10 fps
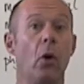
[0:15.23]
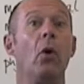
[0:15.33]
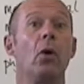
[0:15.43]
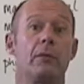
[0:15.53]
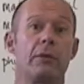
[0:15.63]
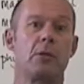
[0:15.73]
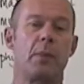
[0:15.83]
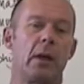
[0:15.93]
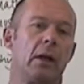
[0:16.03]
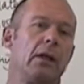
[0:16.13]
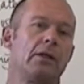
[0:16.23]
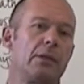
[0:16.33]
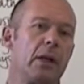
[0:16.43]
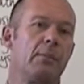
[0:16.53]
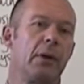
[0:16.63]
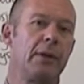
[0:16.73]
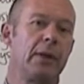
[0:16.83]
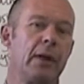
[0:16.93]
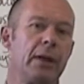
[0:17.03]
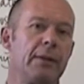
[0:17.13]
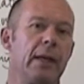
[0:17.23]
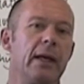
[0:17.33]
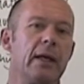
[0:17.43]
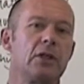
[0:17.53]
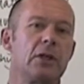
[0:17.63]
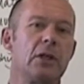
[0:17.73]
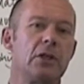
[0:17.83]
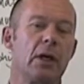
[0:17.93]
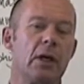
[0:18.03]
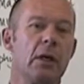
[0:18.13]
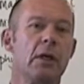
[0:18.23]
all of the spelling list set by their English teacher.